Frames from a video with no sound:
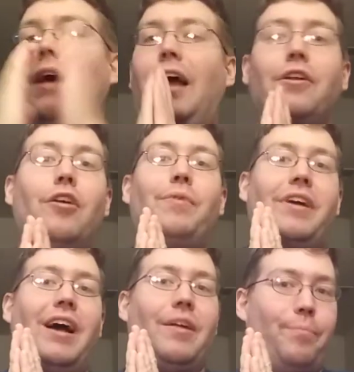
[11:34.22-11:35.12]
I know I've been
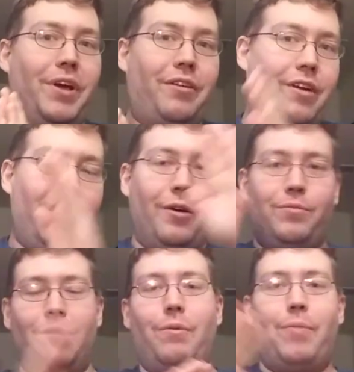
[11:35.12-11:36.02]
kind of bickering, you know,
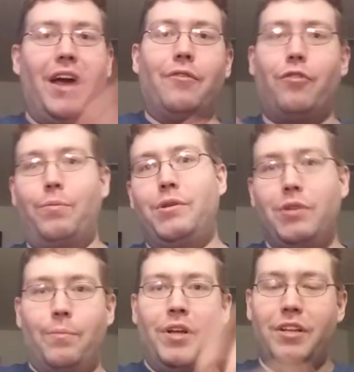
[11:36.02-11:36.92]
jumping back and forth
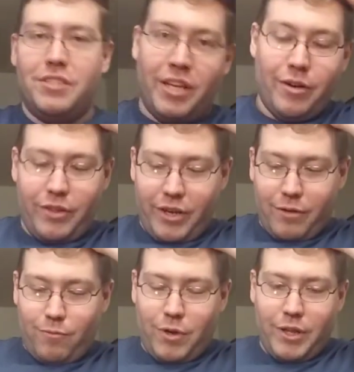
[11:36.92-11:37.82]
between opinions here and there
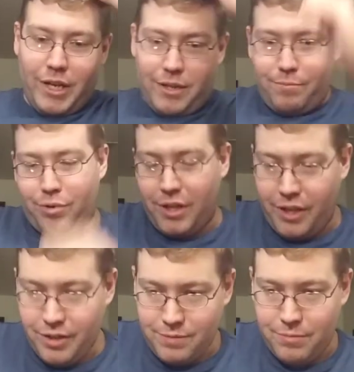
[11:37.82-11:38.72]
and whatnot, but
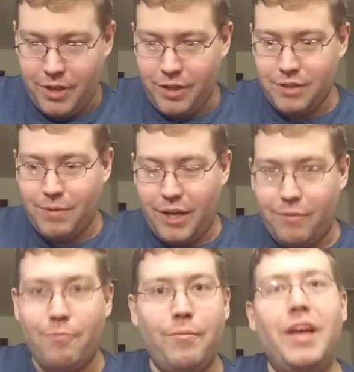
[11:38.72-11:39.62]
here's my
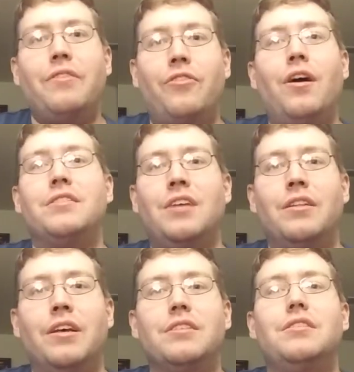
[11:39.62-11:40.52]
main thoughts on
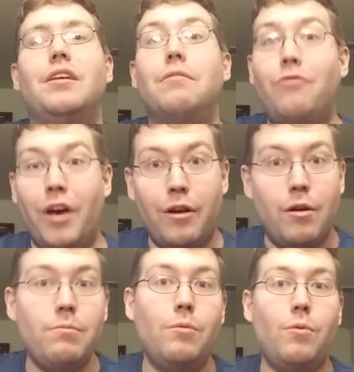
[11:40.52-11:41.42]
this. Fire
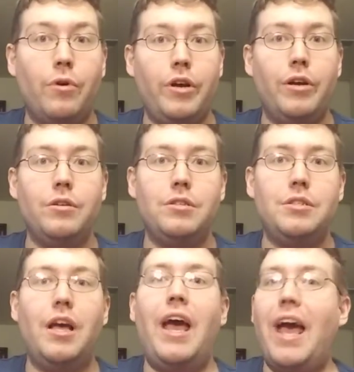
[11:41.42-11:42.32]
Emblem
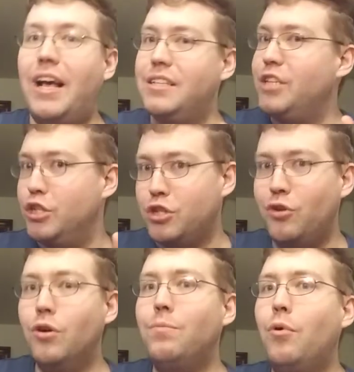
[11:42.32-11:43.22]
Warriors has its
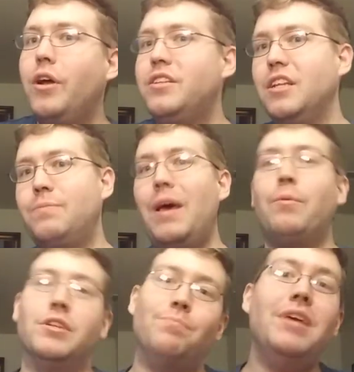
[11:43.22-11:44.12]
good points and its bad
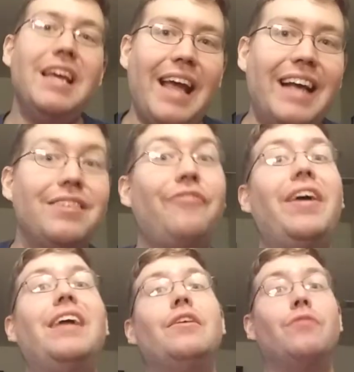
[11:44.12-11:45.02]
points. Me, as a
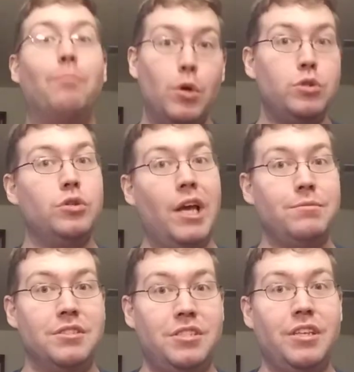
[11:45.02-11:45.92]
fan of the Mushu
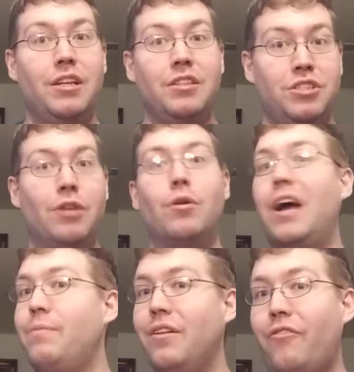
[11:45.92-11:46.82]
games in general,
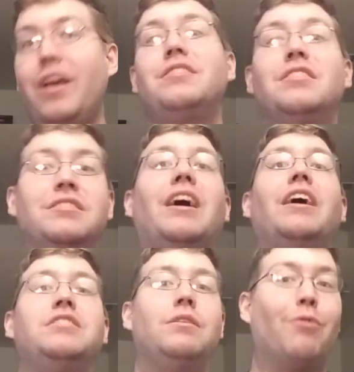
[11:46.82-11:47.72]
I've been a fan since
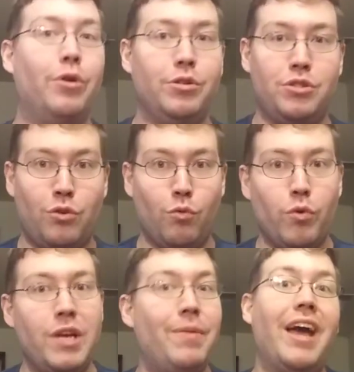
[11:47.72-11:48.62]
Dynasty Warriors
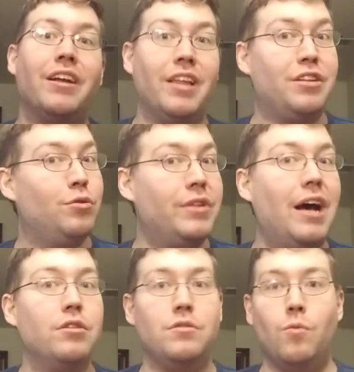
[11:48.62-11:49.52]
3 back in like
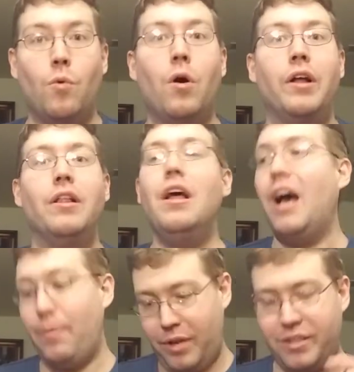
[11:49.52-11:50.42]
2001.
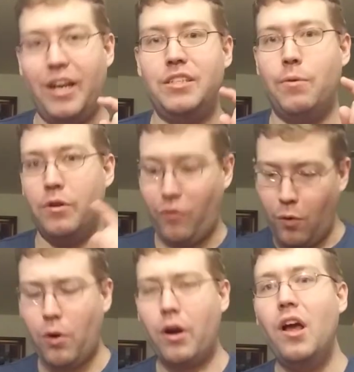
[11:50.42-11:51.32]
I played Dynasty Warriors
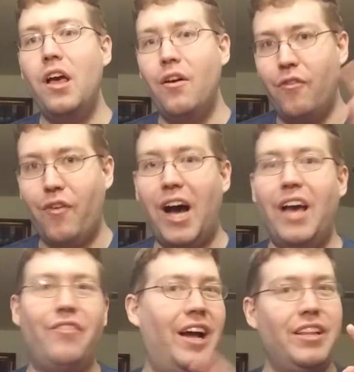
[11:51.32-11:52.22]
4,
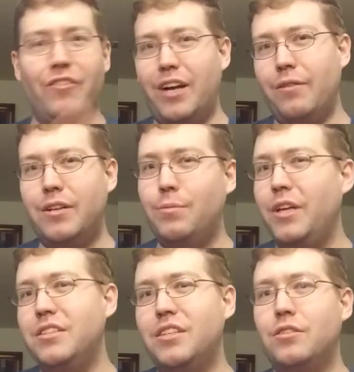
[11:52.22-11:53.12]
5, I never got around to
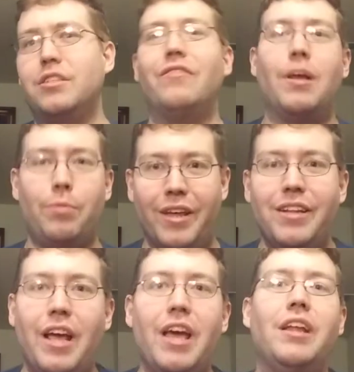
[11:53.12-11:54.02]
playing 6 or 7. I
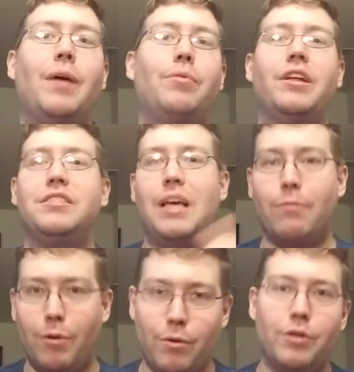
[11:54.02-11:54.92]
played 8, I played
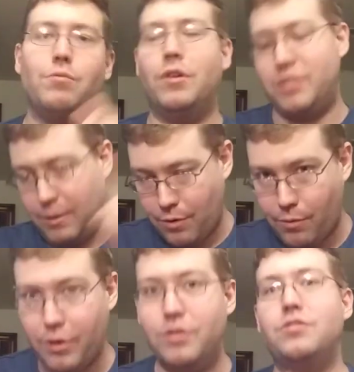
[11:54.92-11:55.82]
Samurai Warriors 1, Samurai
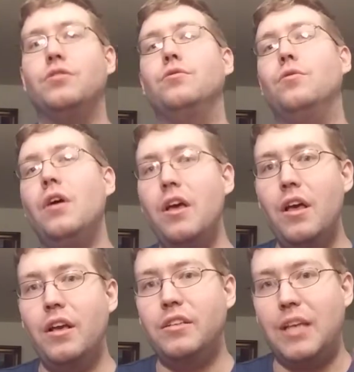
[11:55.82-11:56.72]
Warriors 2,
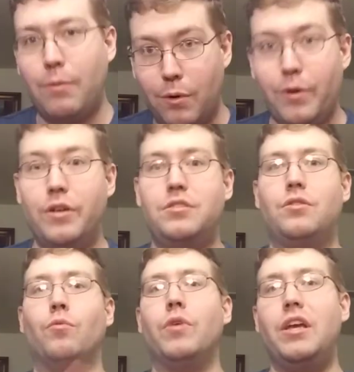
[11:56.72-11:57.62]
Samurai Warriors
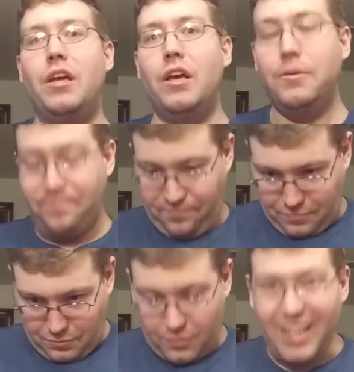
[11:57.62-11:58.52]
3.
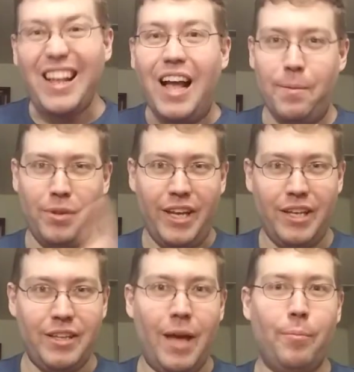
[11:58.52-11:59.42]
I
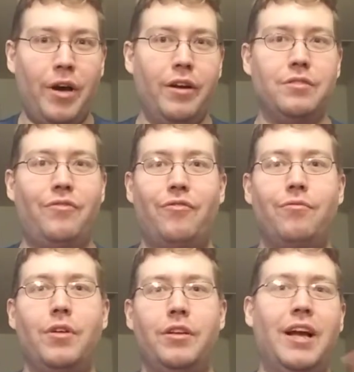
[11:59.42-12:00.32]
played
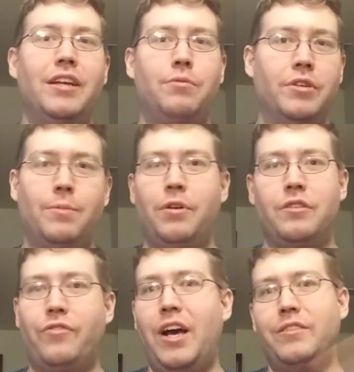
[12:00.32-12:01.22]
Dynasty Warriors,
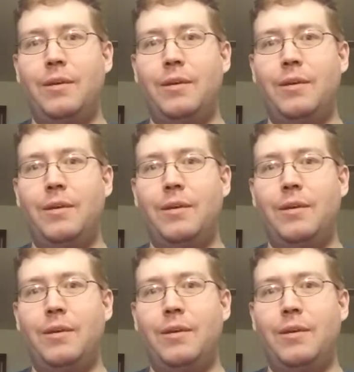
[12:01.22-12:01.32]
Empires 5,